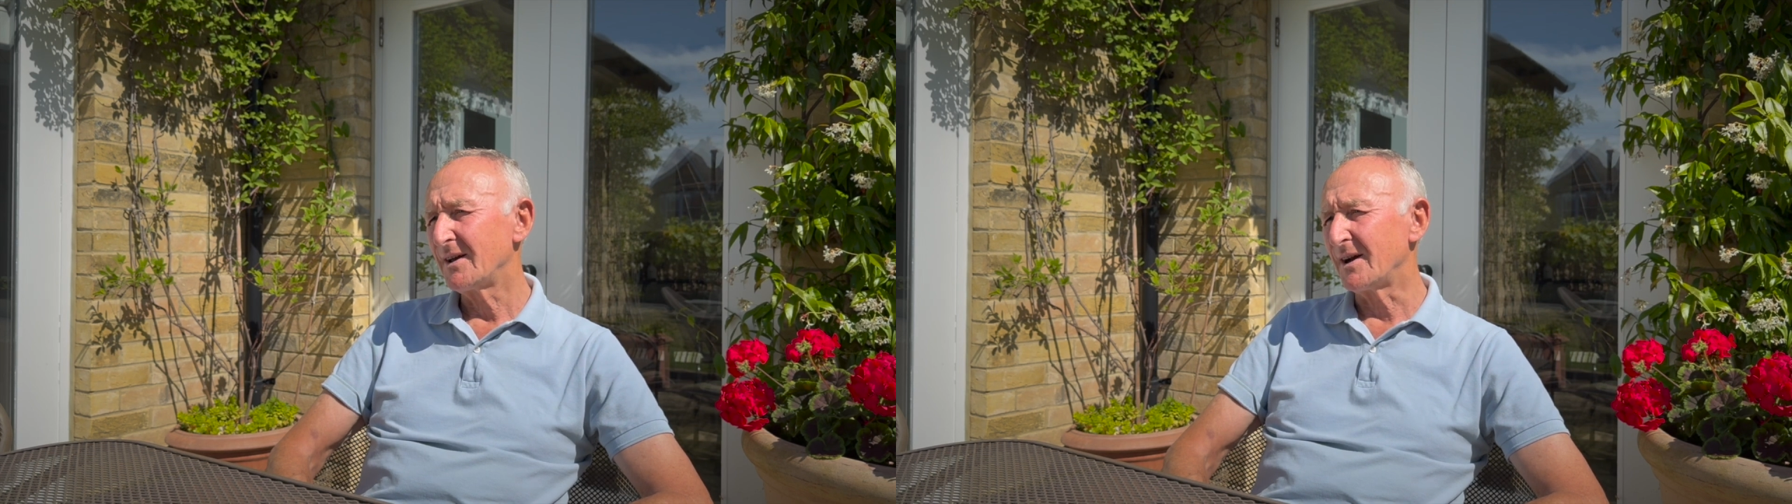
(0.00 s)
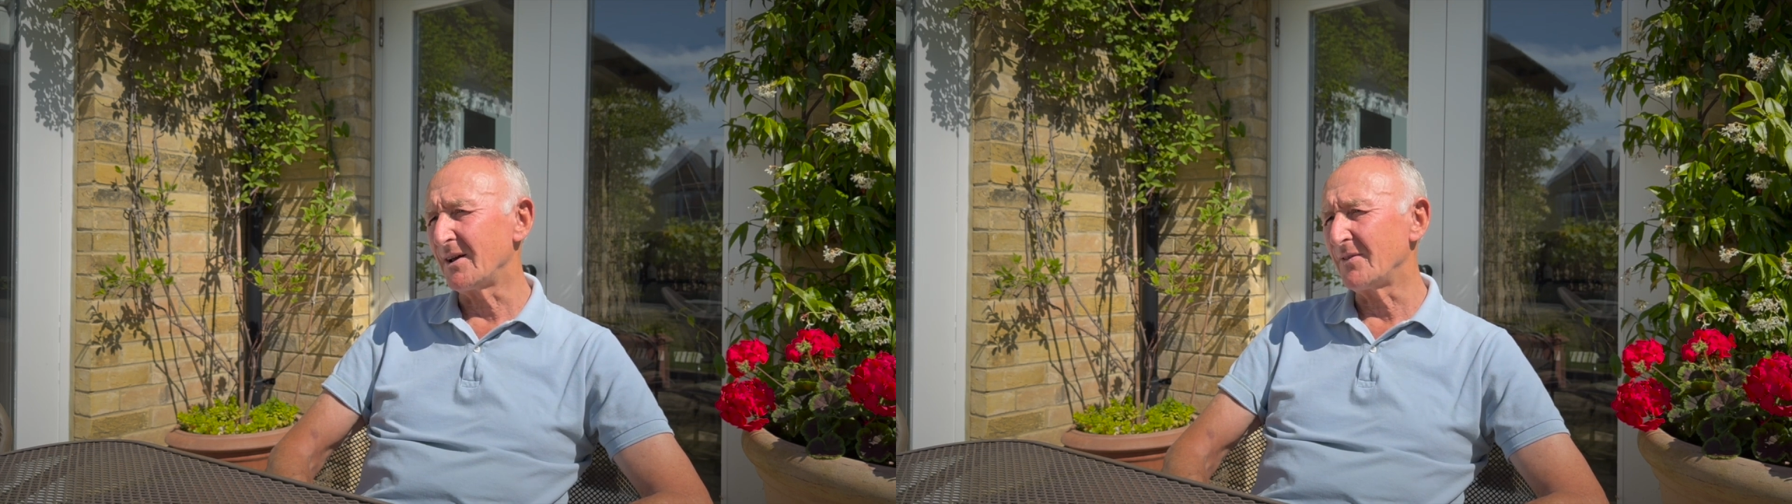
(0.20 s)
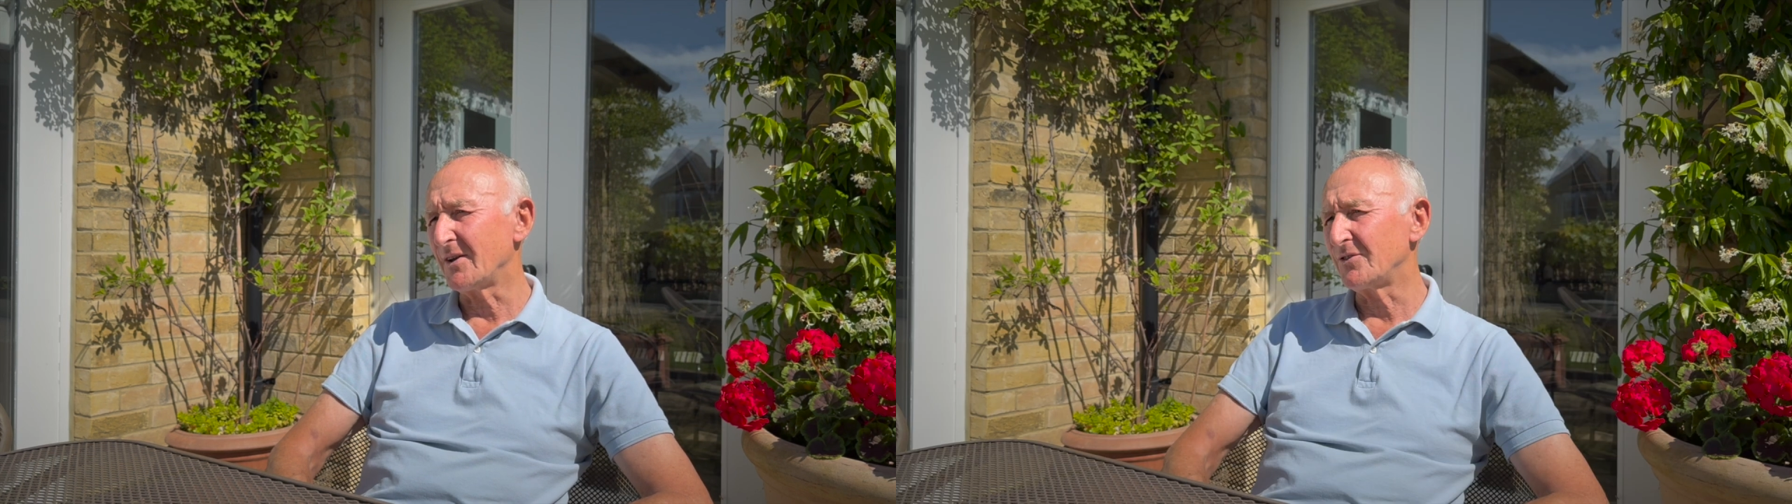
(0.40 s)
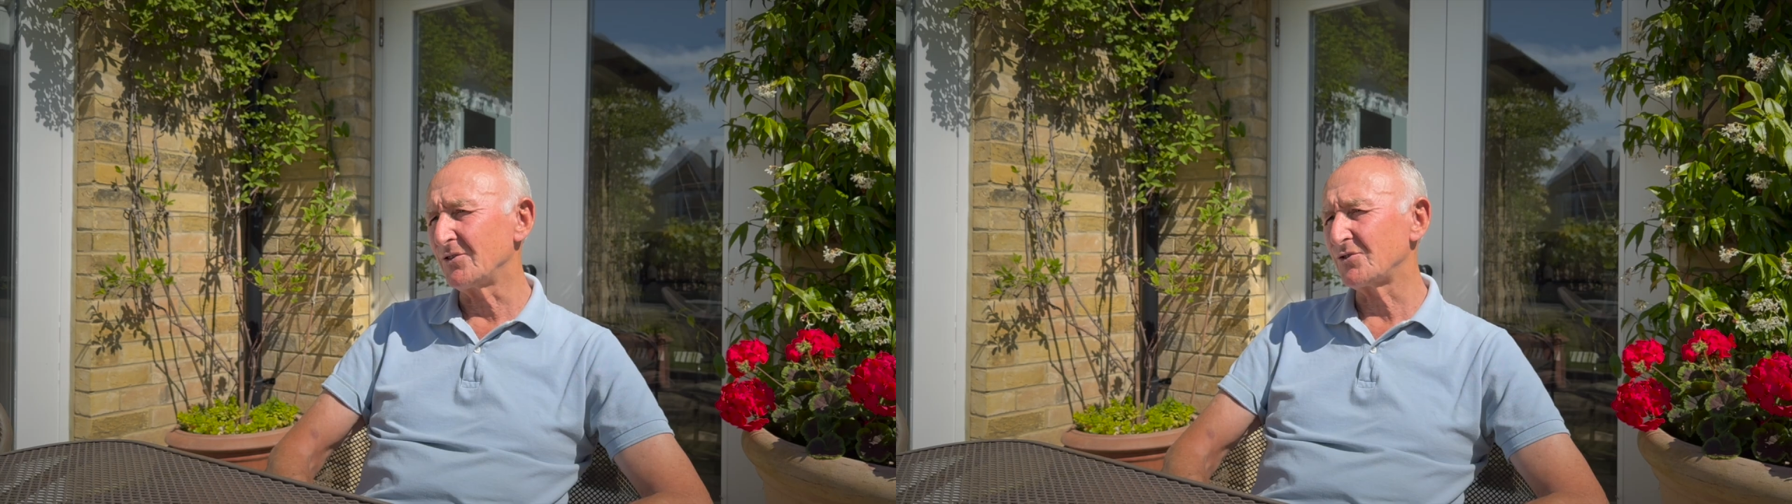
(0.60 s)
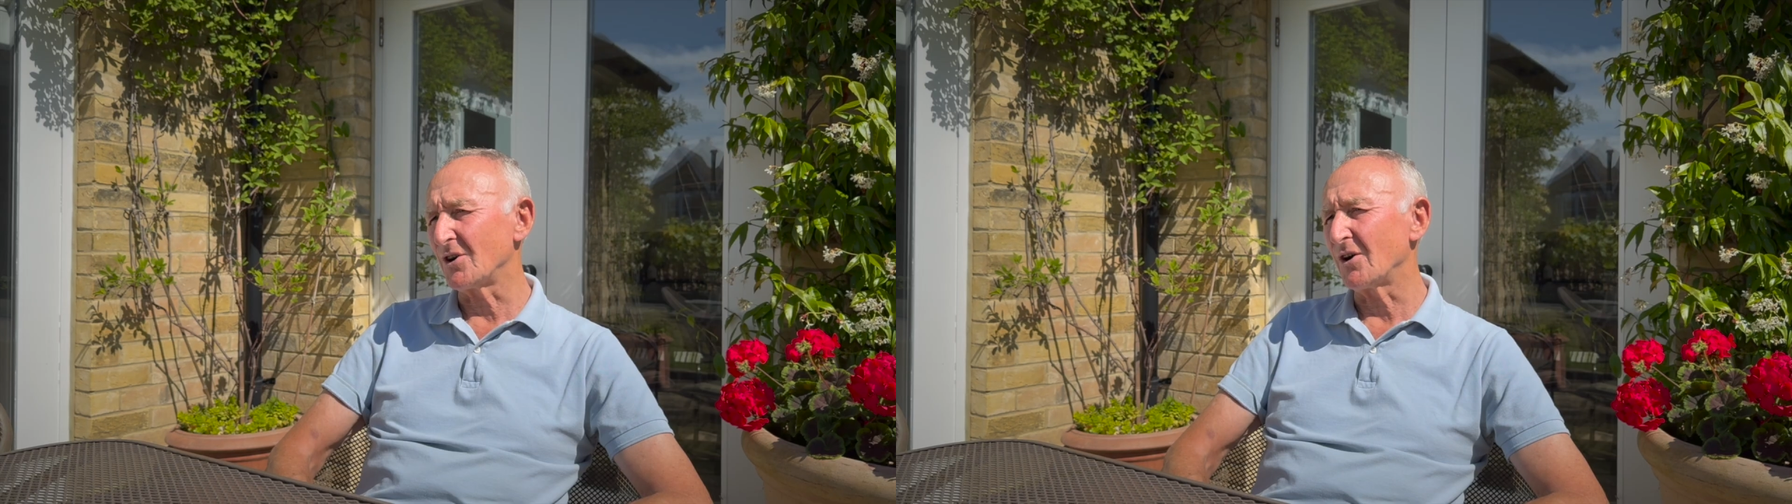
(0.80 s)
and then
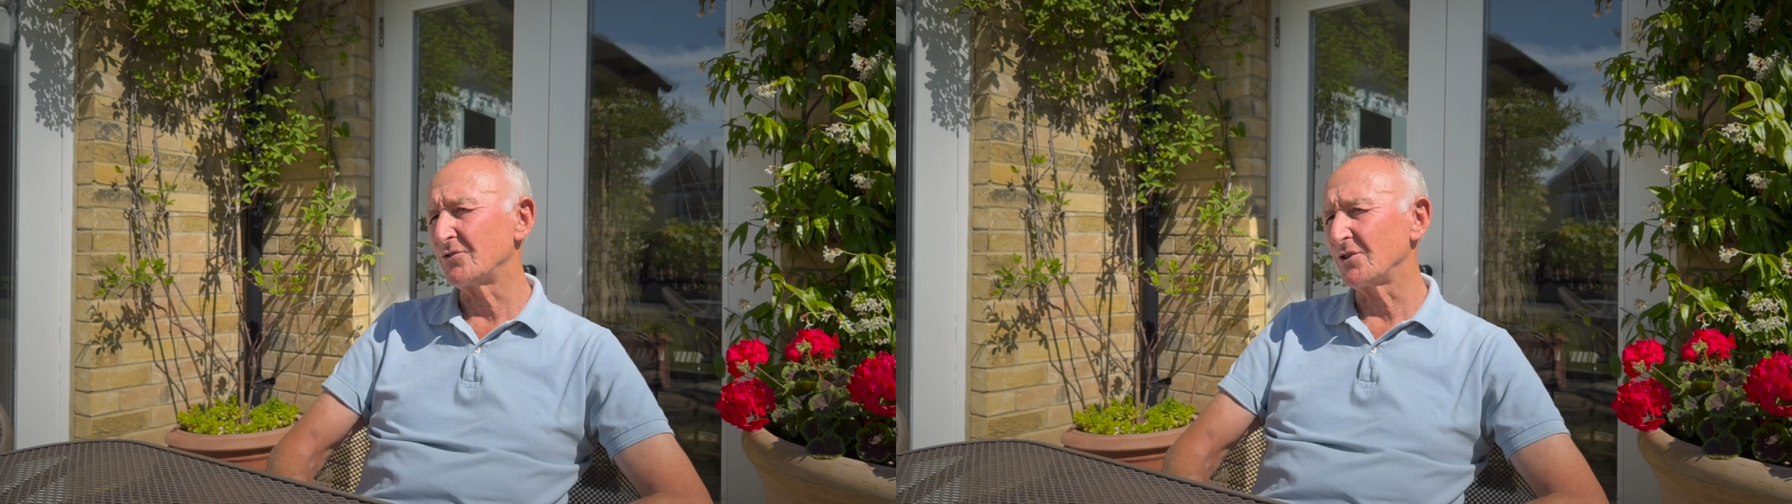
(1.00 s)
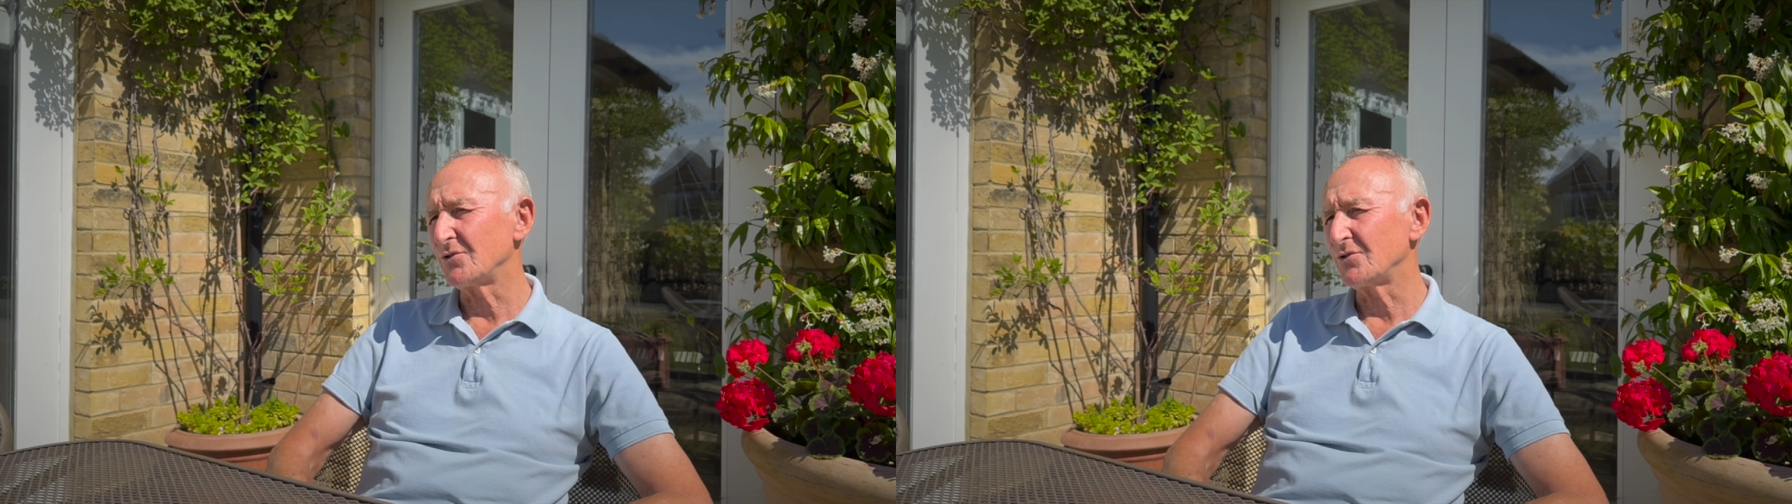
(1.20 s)
discharge it